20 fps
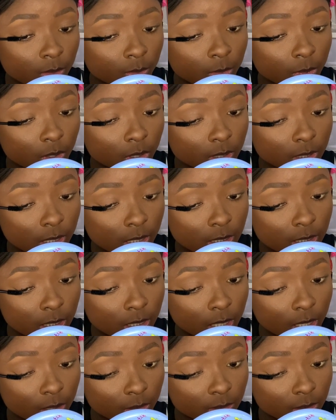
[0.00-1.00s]
because eating
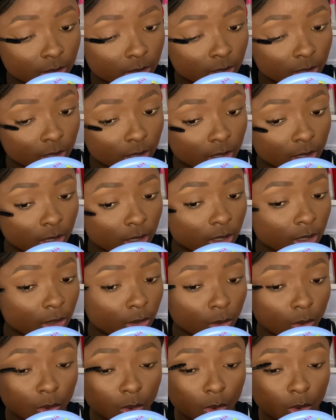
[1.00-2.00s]
out is a
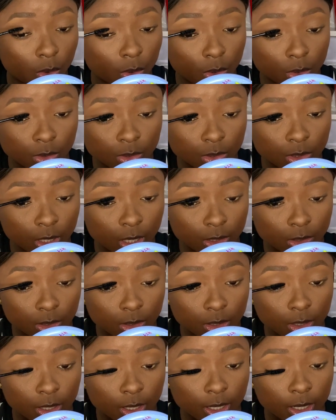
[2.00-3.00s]
whole
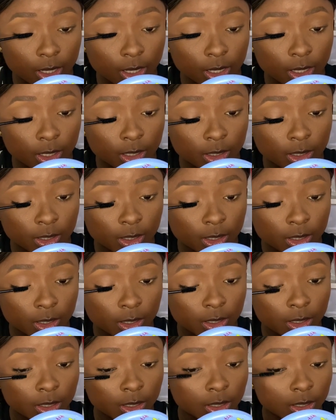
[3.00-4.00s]
another
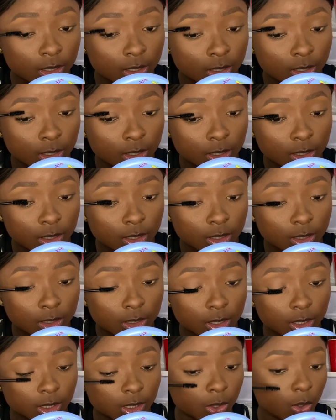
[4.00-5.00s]

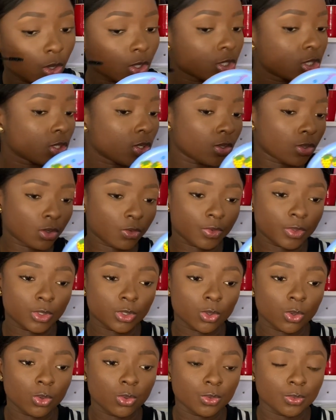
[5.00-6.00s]
discussion of its
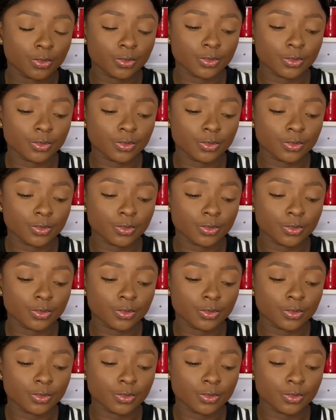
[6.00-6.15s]
own.